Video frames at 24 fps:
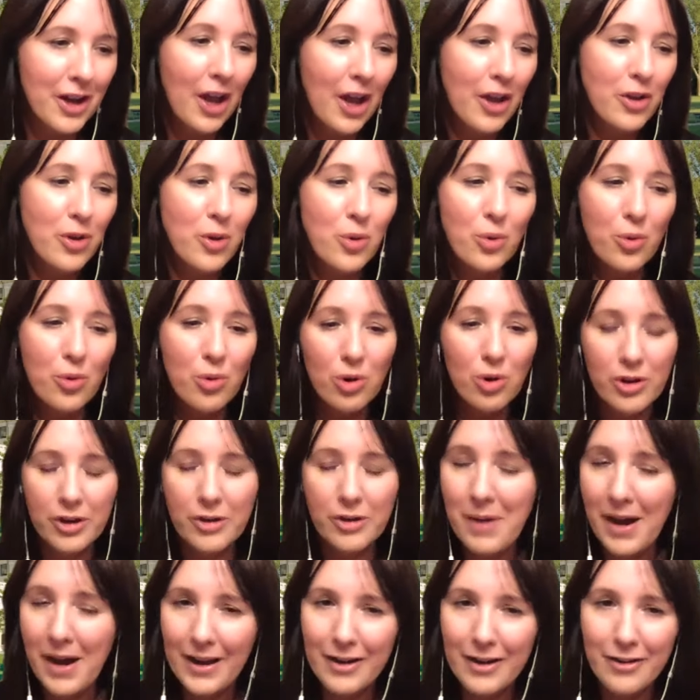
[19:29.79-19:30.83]
you could
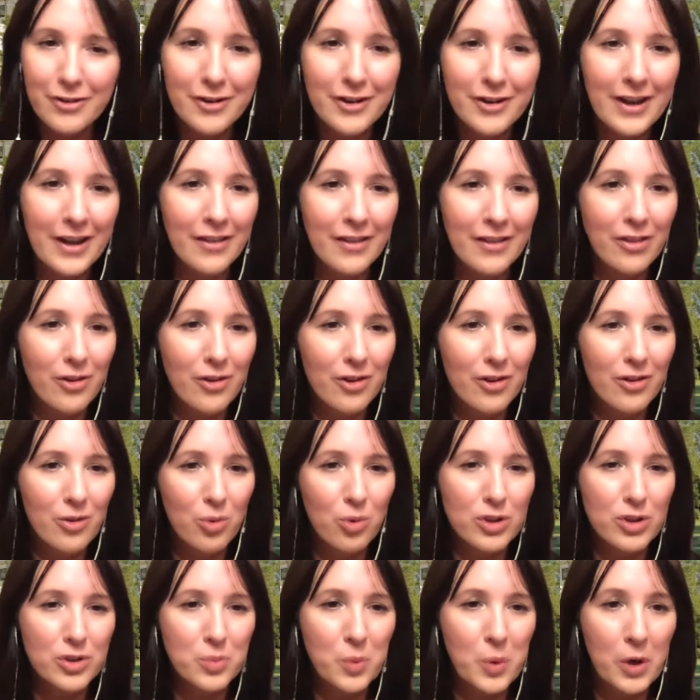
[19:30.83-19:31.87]
minor in their
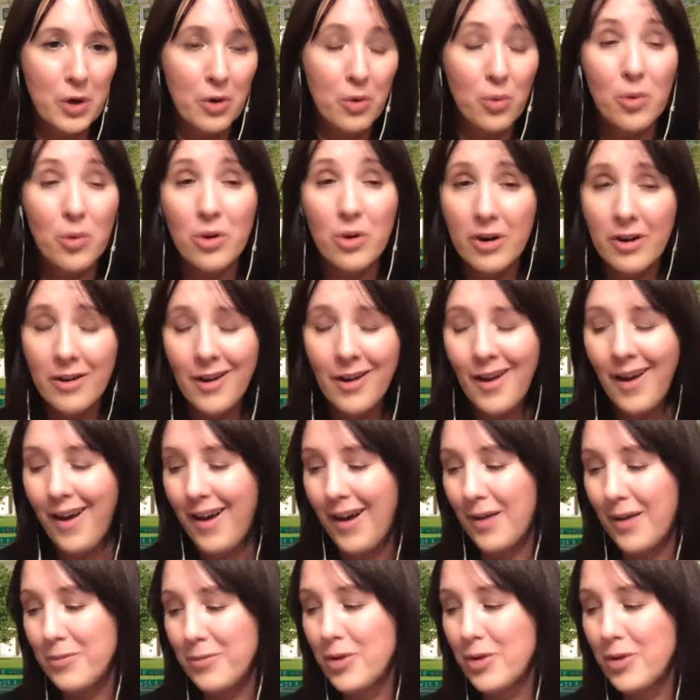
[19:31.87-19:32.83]
coursework or um,